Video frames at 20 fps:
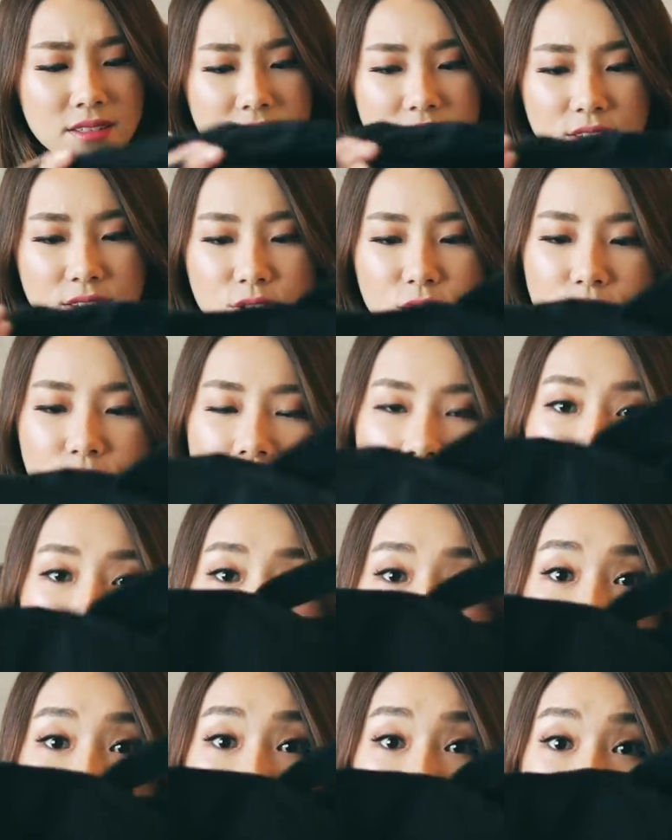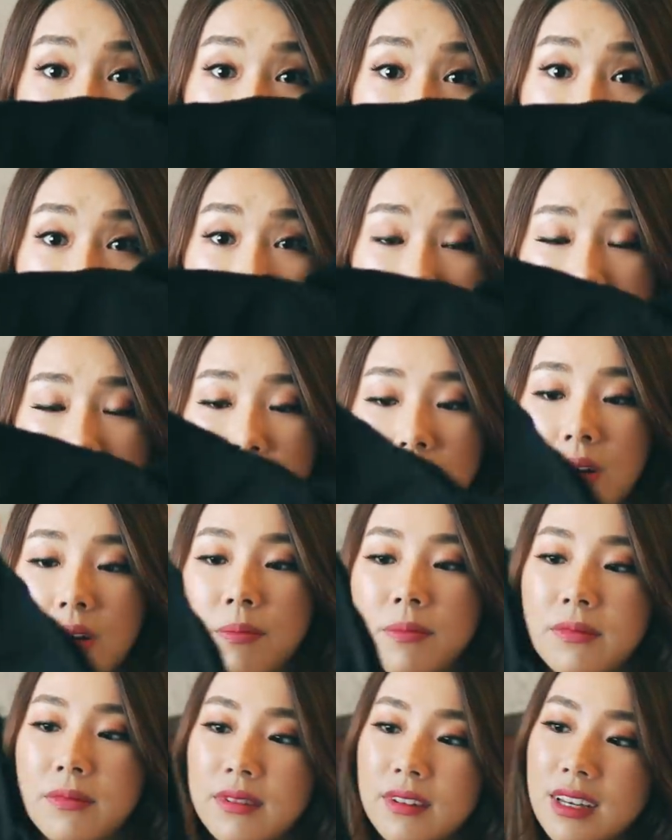So it's super
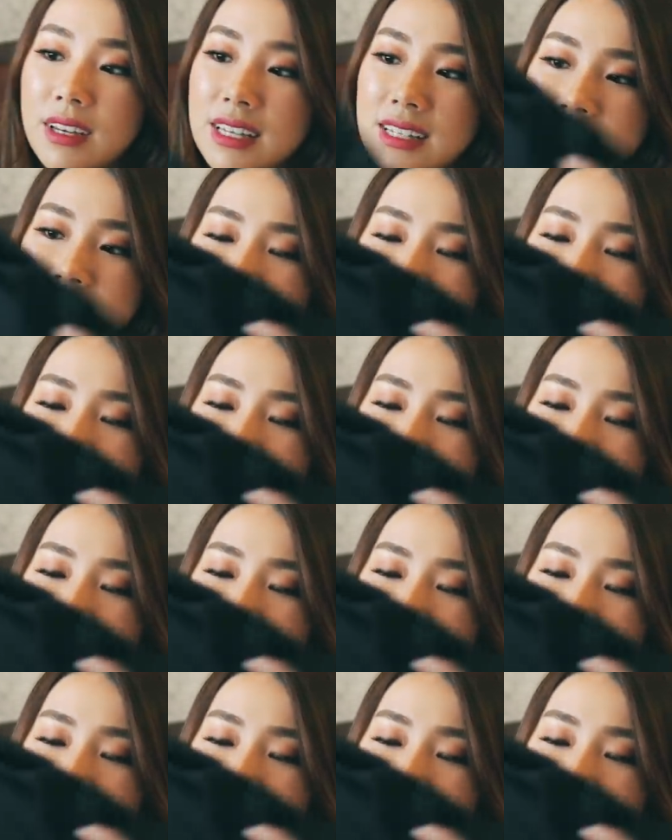cropped. It's